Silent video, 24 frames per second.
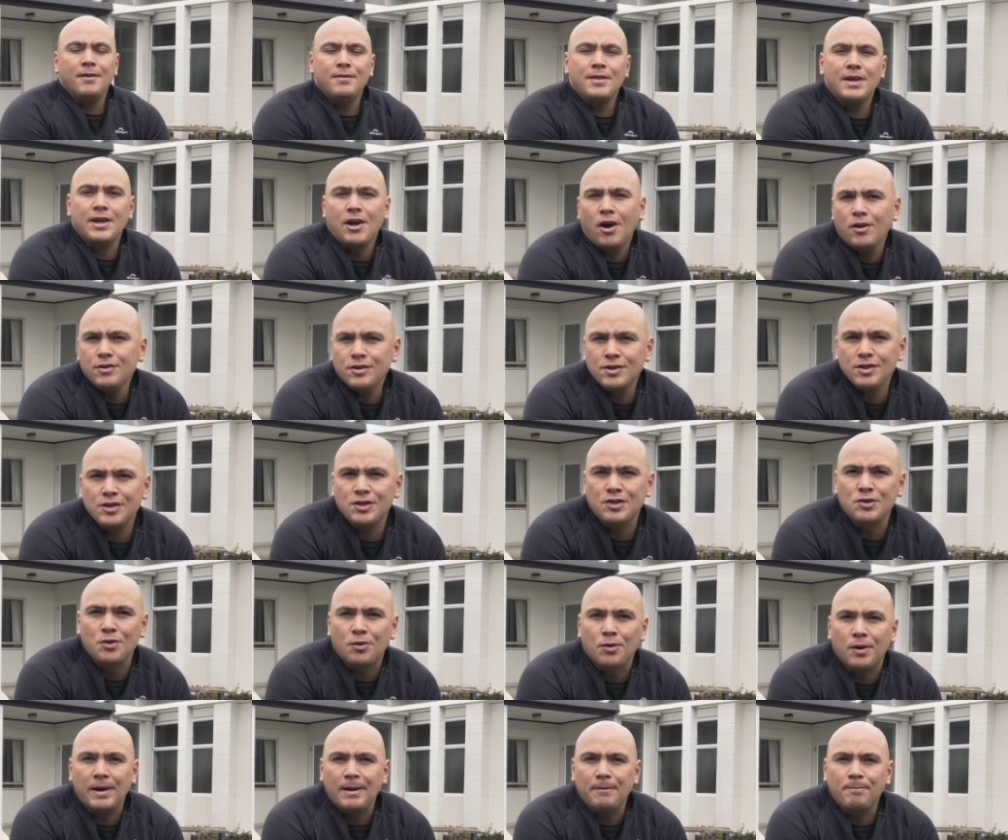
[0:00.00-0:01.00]
There goes the
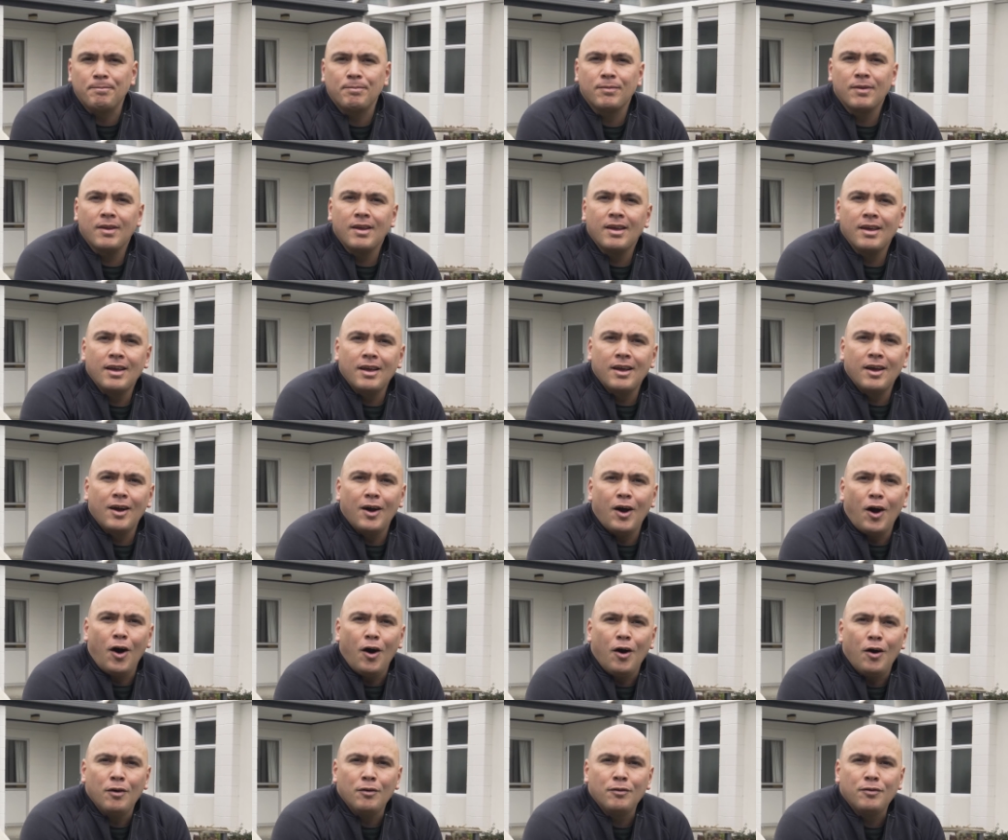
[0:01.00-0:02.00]
story
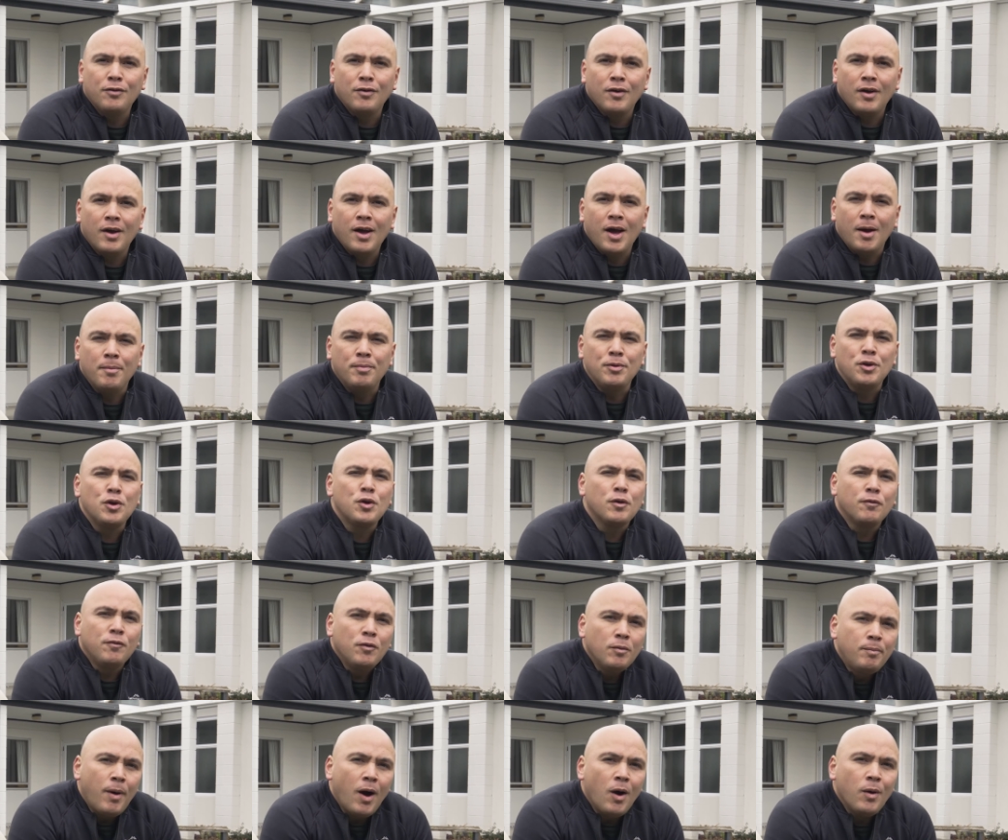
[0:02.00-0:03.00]
of a
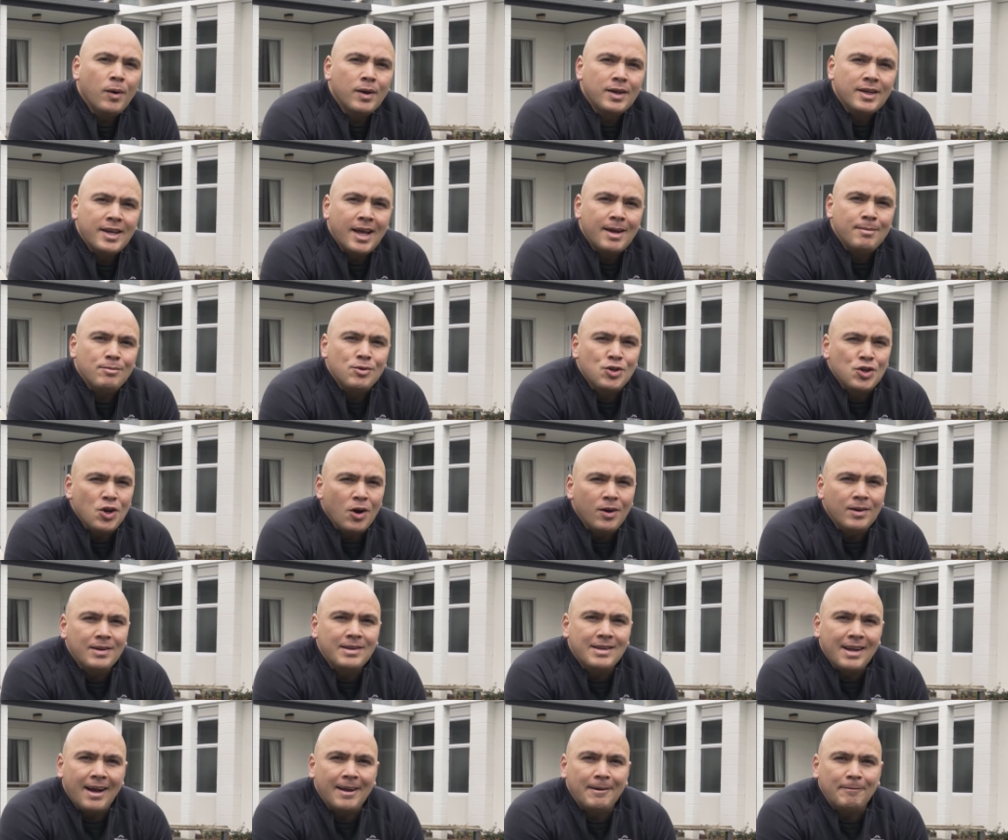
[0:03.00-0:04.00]
beautiful poet named
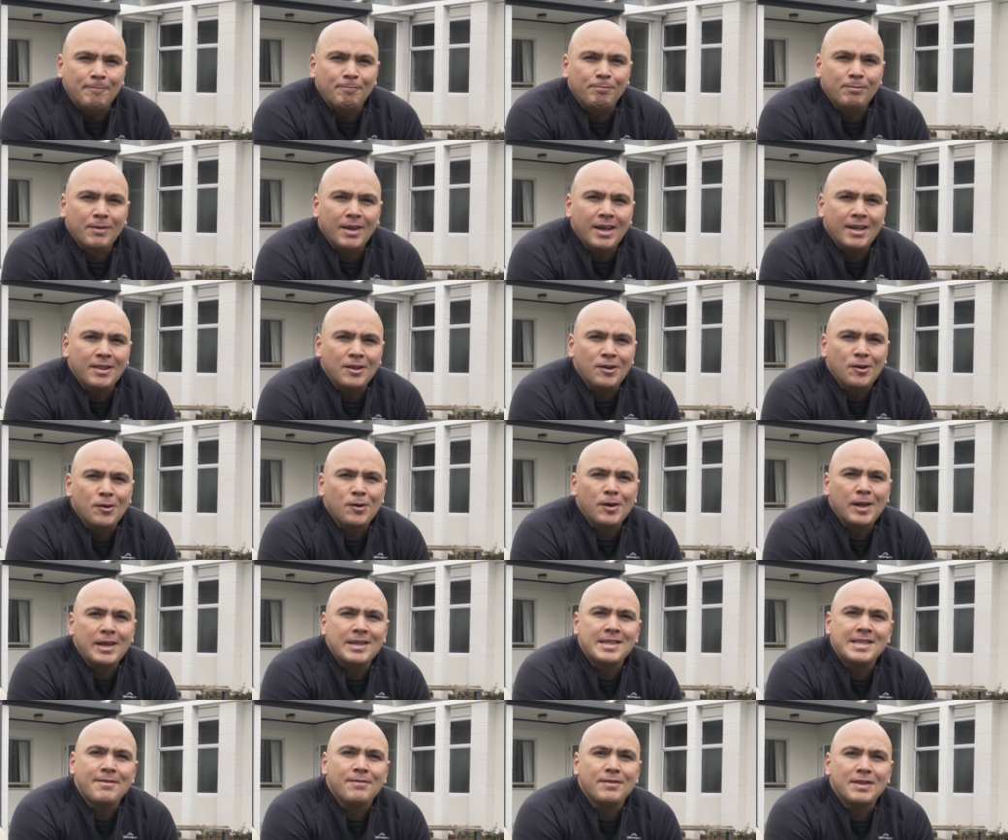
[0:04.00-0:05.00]
John Donne in the
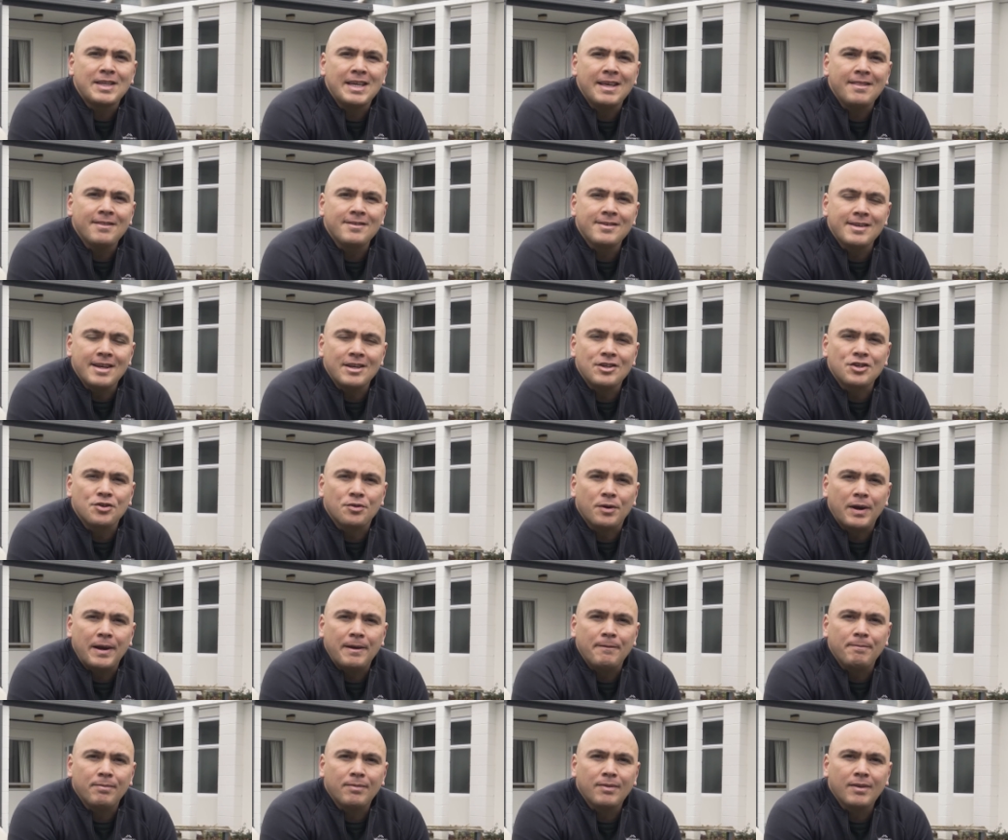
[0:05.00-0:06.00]
early 17th
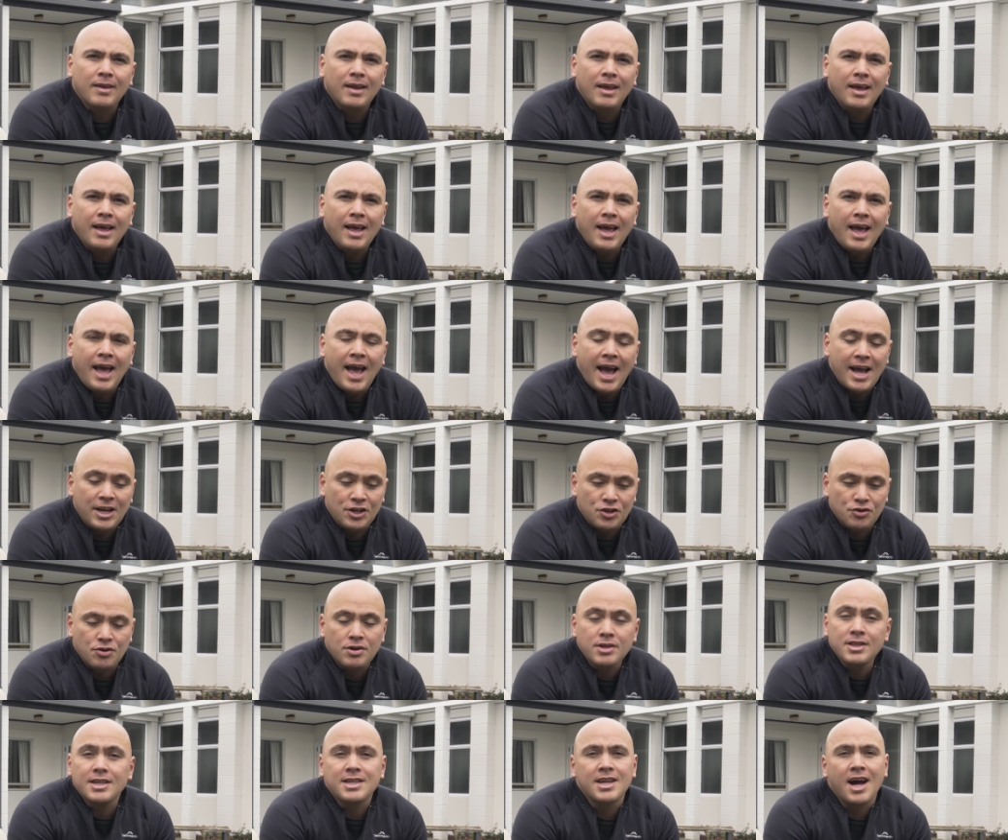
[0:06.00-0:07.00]
century. And
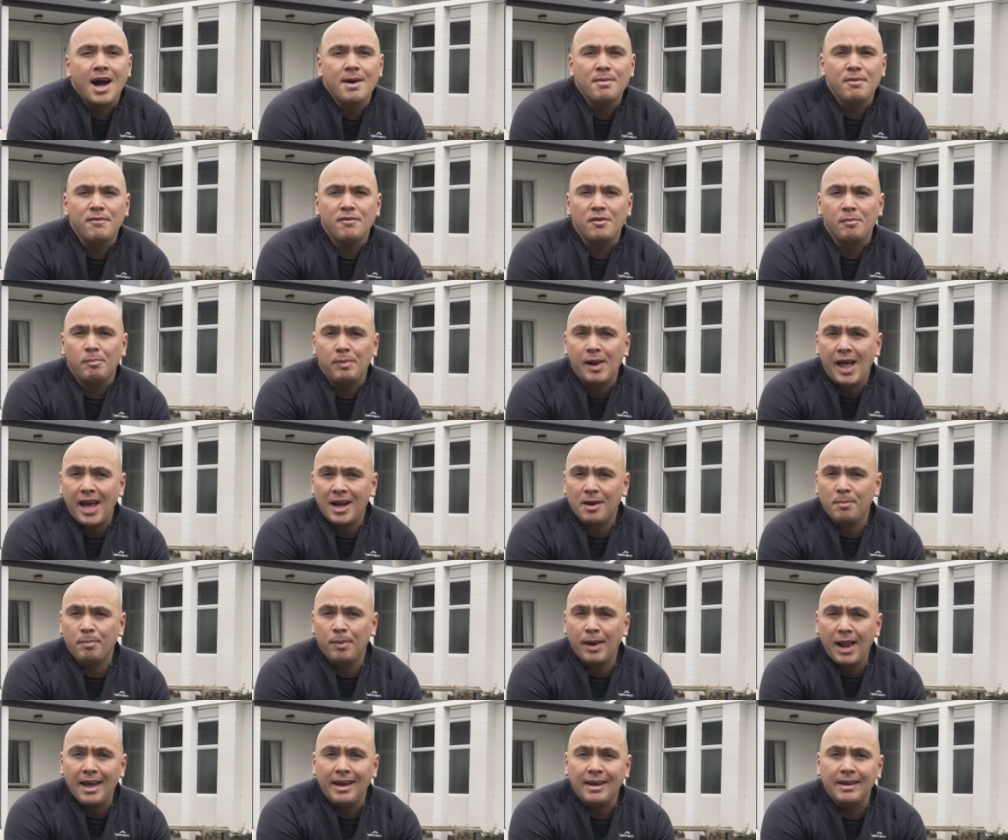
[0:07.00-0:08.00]
during the time of the
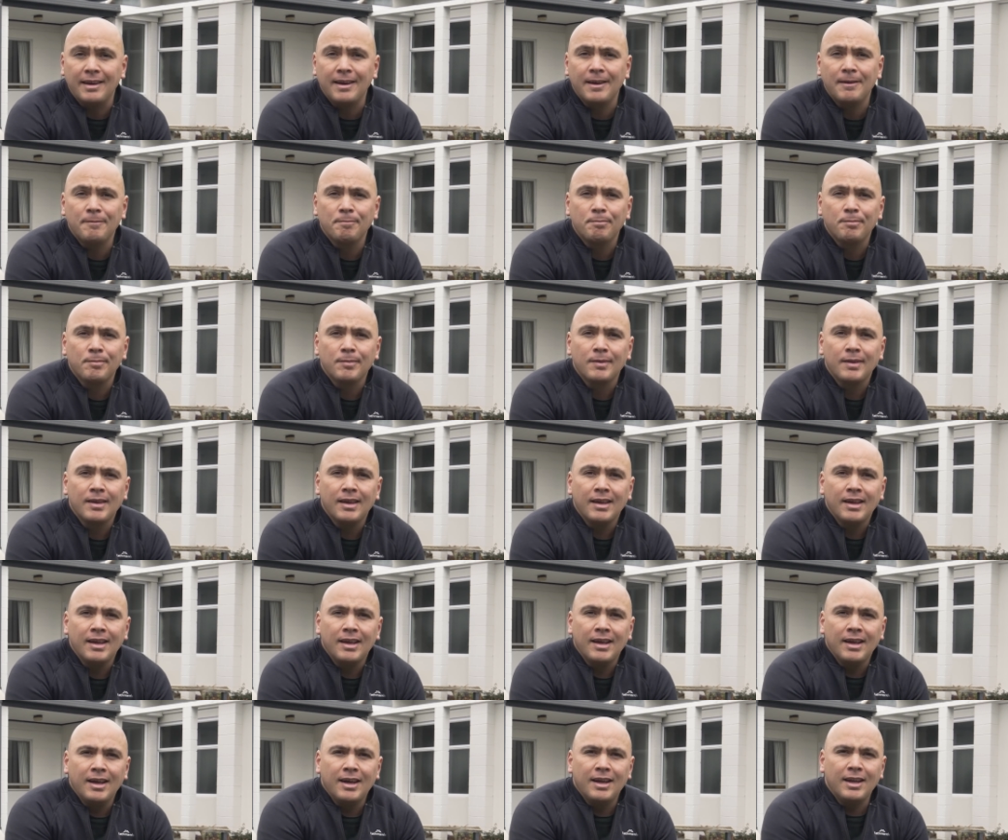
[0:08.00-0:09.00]
Black Plague,
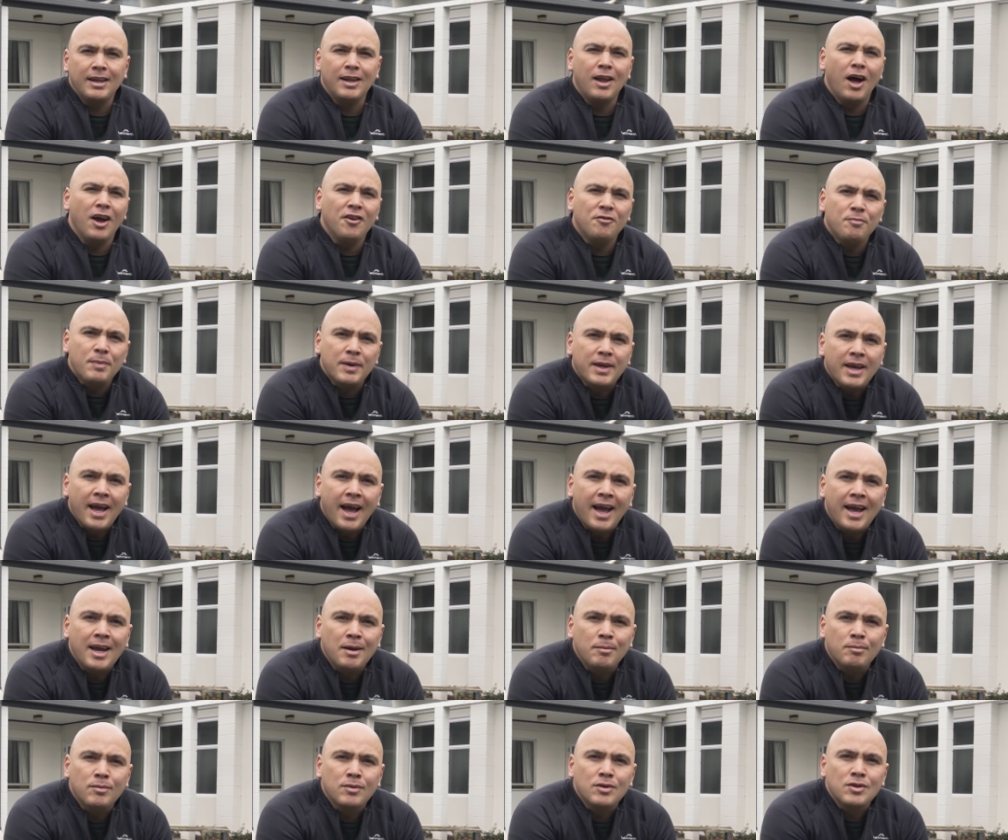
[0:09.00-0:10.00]
life
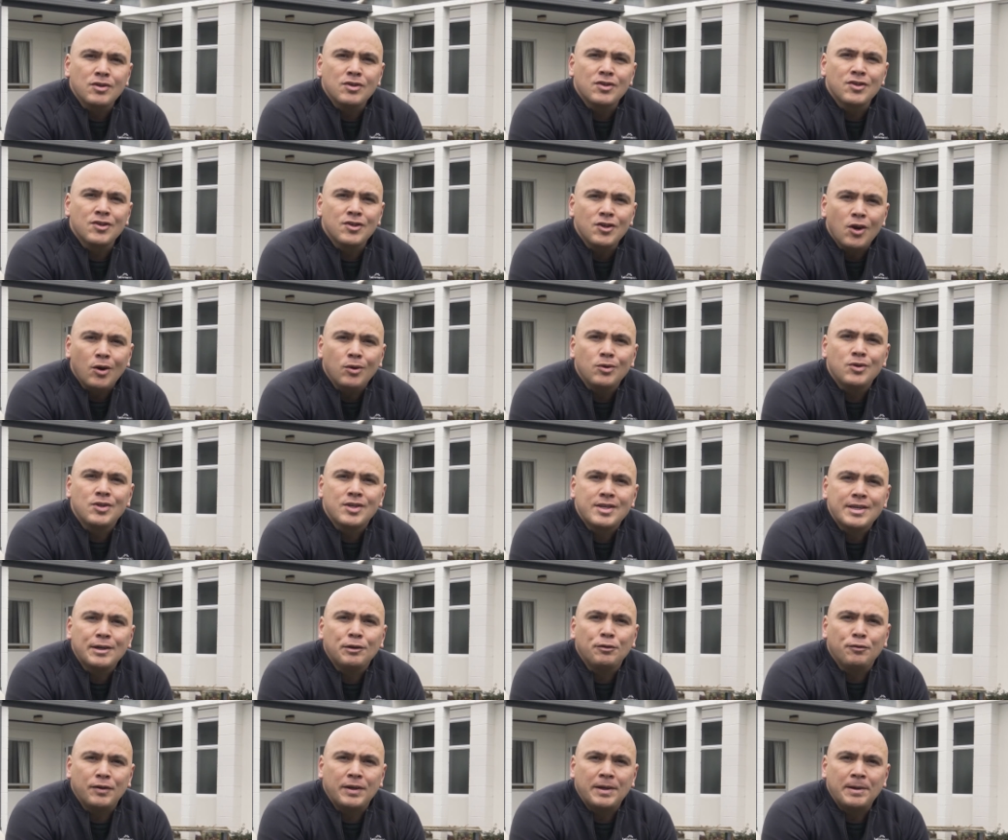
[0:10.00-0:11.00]
became so
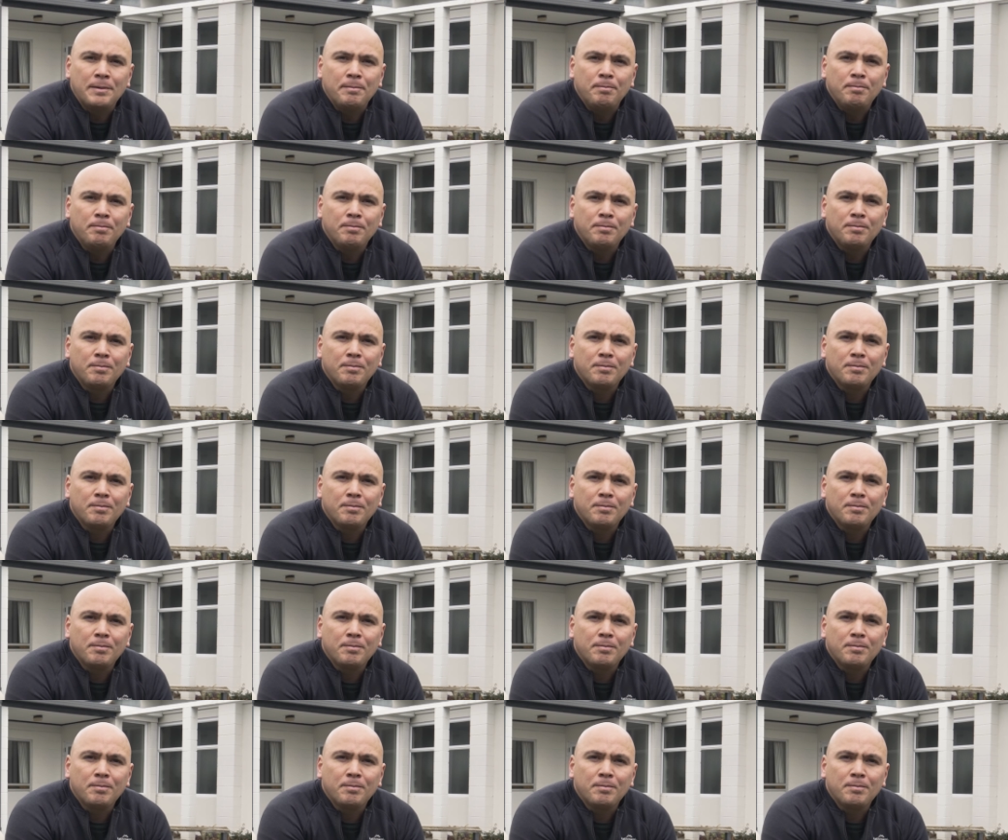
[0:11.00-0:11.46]
still for him.